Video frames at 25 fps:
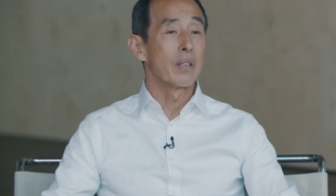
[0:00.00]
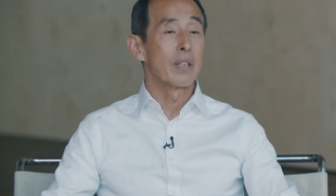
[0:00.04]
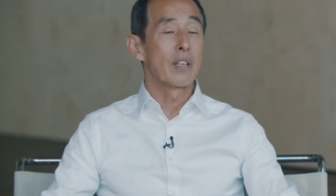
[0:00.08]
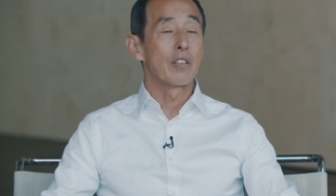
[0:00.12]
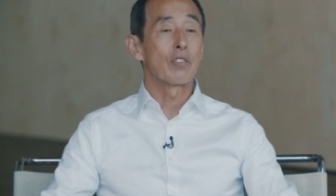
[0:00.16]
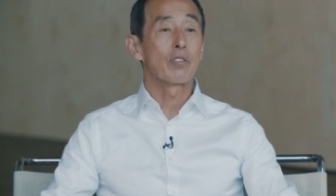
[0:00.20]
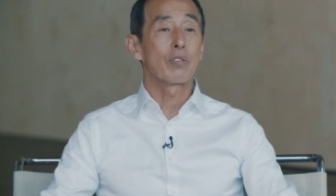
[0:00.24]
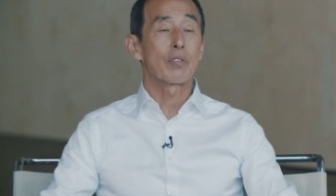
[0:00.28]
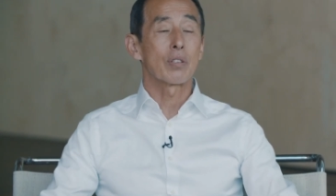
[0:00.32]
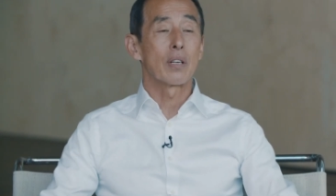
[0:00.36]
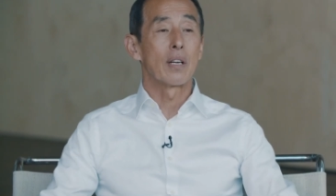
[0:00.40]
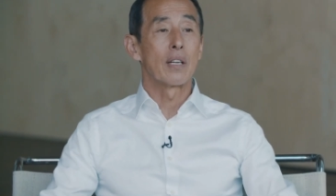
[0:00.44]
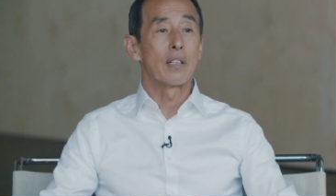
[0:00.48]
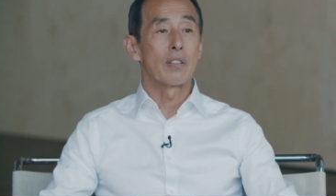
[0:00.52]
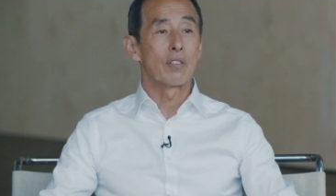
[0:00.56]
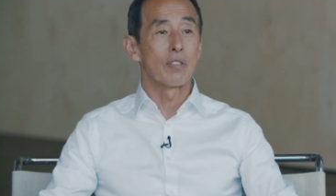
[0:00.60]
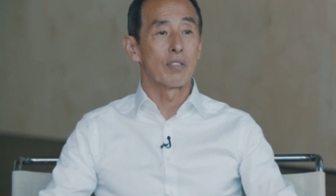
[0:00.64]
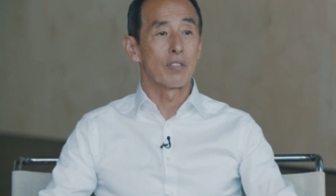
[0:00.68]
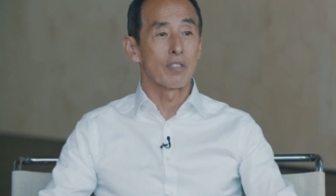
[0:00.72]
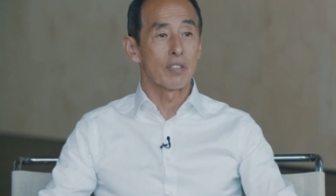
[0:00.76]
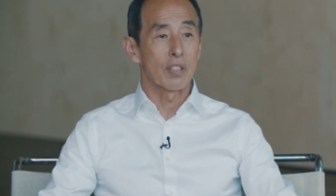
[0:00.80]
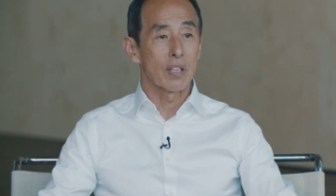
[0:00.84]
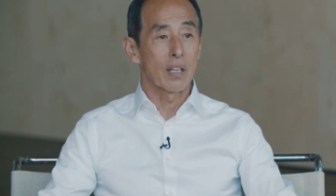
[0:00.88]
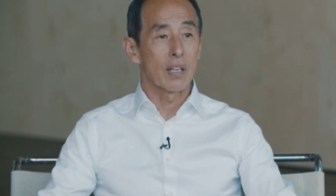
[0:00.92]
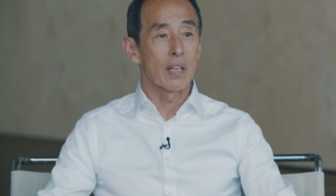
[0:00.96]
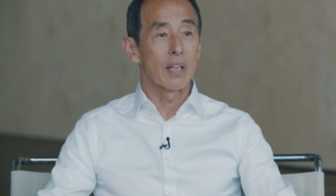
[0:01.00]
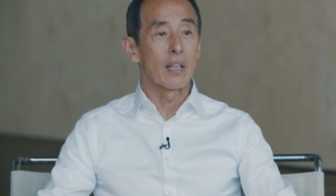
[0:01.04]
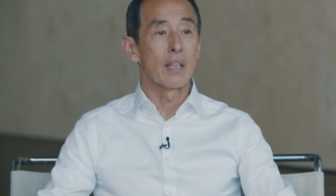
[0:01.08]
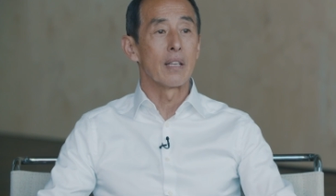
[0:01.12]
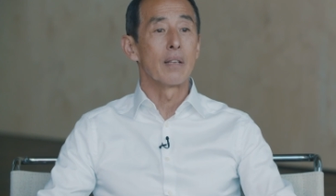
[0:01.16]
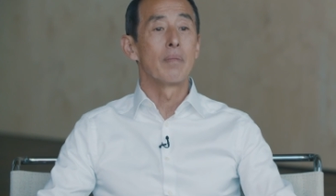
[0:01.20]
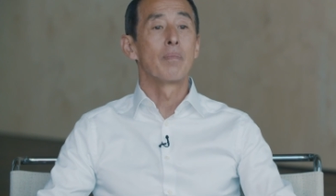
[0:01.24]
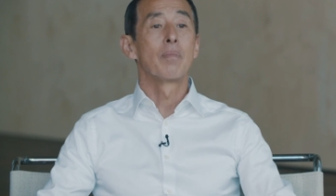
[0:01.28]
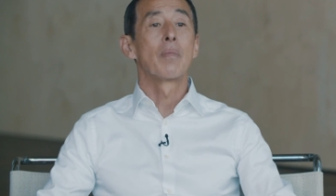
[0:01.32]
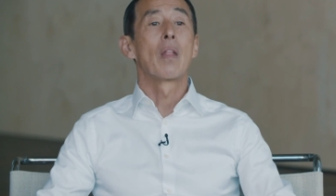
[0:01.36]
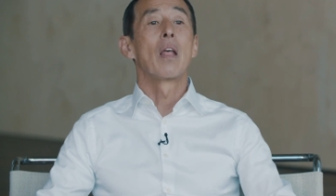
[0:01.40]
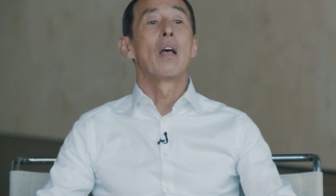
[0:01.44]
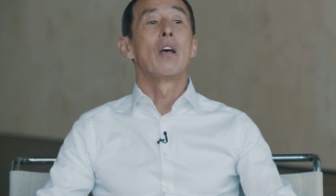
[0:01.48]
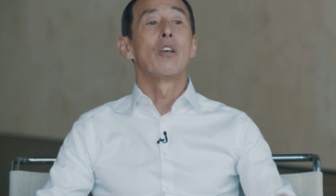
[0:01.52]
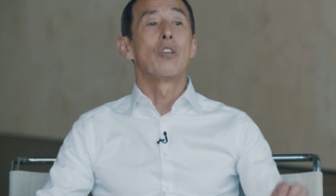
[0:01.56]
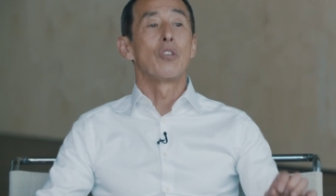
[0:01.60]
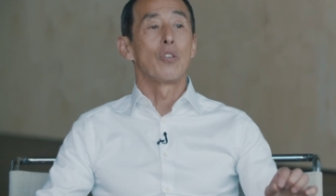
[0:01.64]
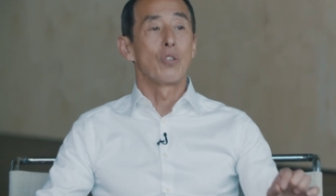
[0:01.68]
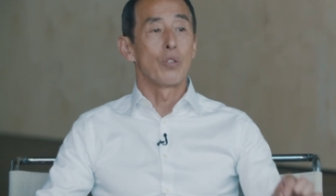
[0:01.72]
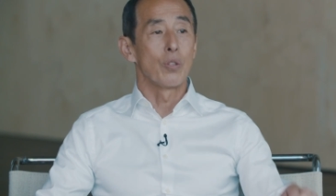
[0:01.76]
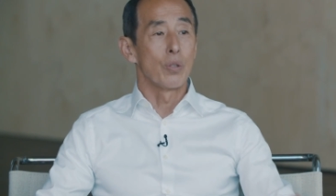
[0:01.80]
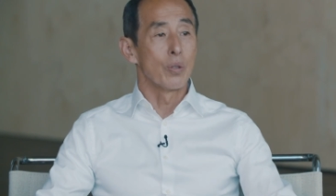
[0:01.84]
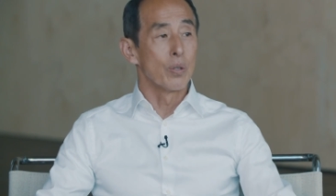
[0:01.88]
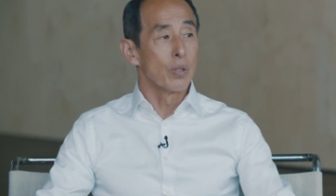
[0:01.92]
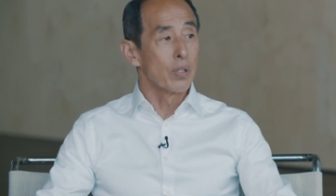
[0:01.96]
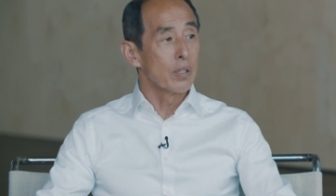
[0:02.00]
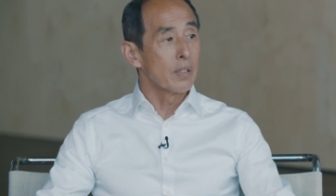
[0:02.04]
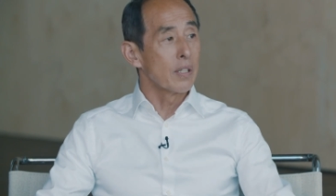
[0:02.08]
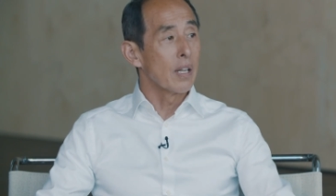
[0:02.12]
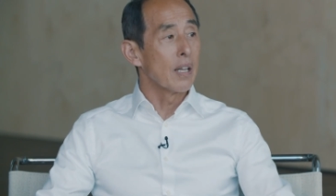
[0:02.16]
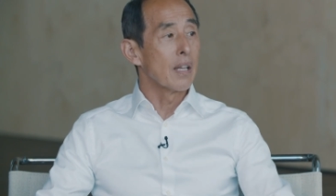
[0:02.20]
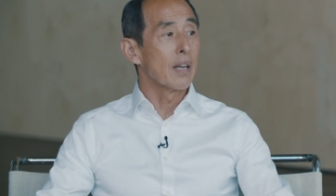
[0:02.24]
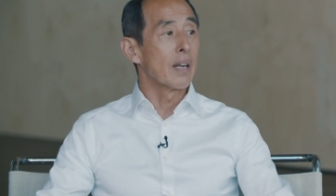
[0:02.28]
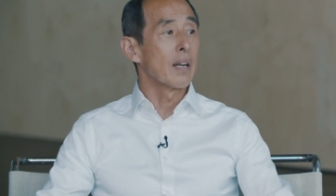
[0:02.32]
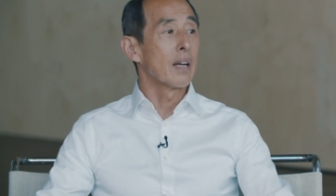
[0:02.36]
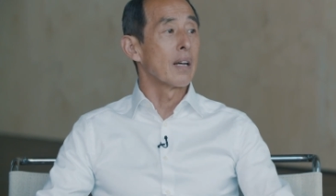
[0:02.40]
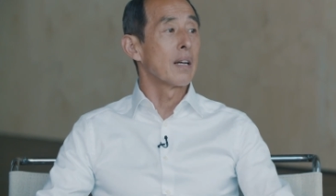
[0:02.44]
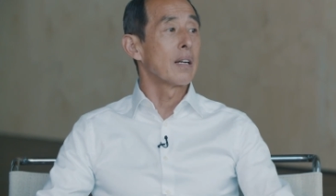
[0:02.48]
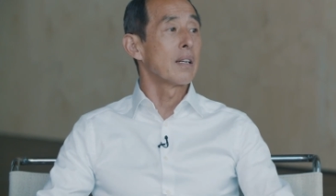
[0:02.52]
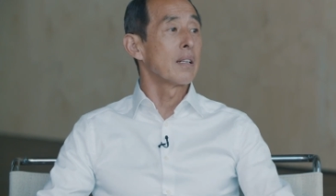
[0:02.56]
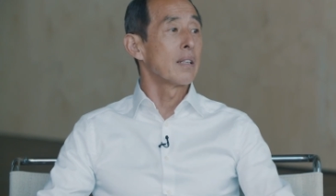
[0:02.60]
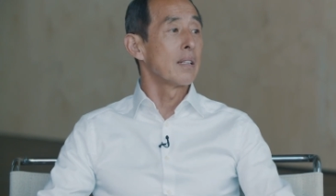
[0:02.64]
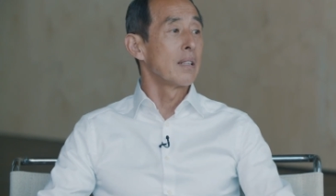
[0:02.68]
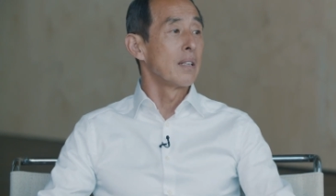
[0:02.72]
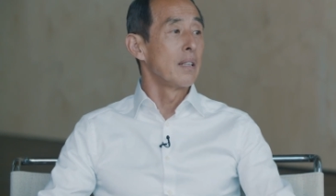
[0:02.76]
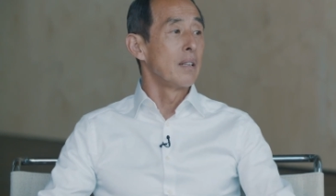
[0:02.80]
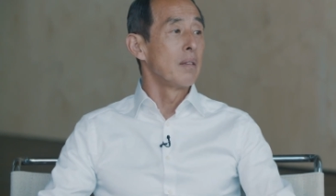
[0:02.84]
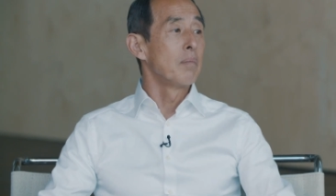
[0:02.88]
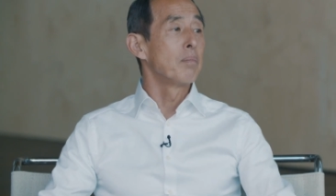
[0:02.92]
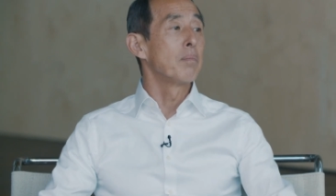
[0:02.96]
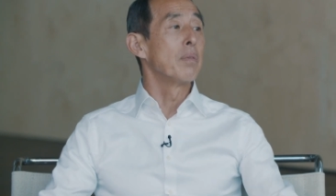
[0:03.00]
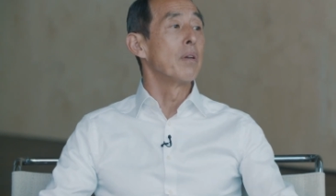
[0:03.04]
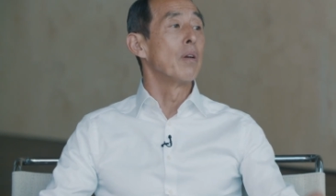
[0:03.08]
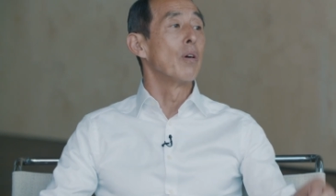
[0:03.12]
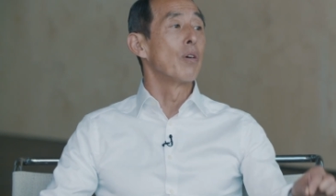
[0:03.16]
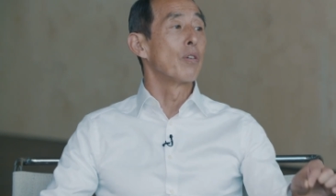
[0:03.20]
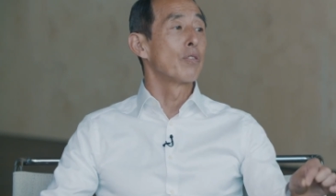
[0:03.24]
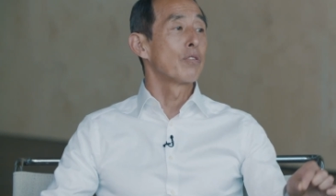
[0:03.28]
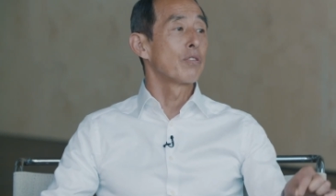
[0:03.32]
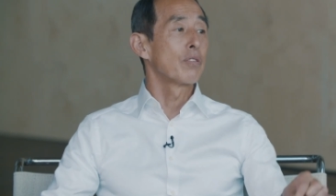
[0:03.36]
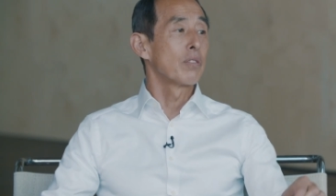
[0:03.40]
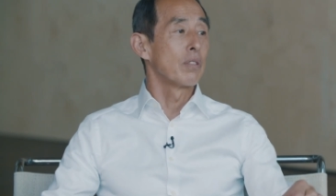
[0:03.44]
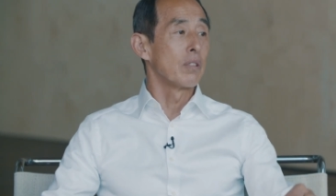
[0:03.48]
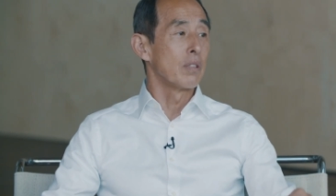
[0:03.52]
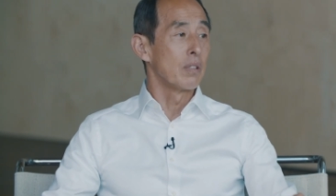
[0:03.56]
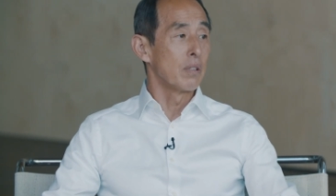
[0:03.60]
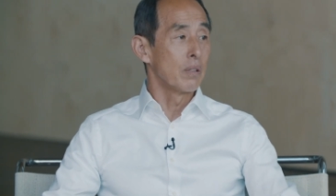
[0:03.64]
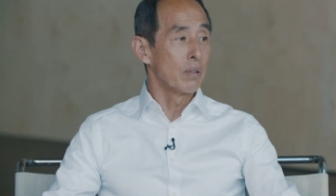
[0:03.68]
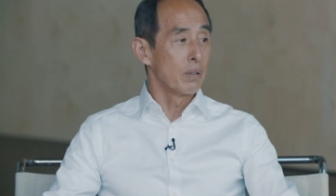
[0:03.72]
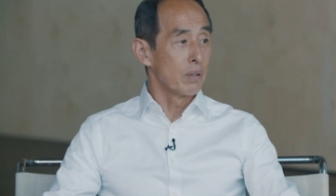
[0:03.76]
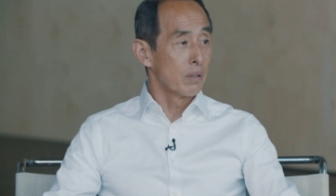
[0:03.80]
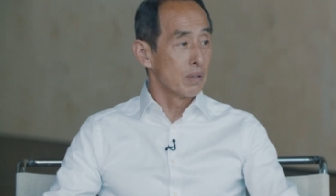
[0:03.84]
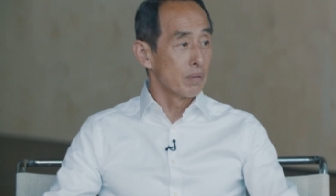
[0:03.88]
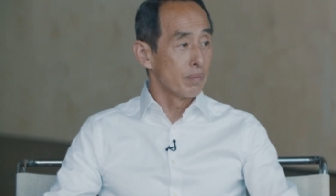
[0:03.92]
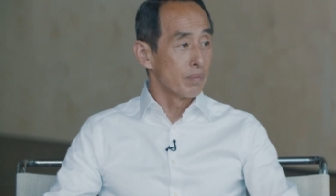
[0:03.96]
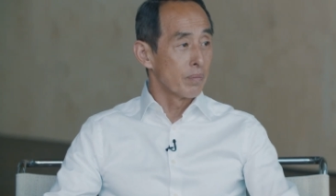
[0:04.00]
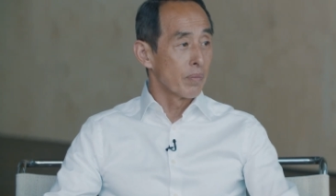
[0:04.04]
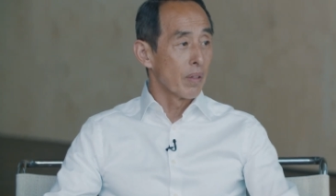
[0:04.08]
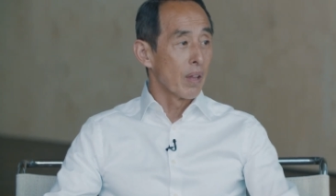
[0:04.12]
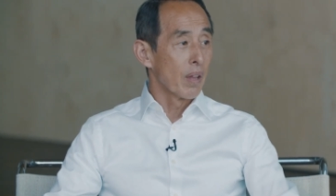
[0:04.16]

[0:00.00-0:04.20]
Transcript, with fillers: always try to say, your data belongs to you.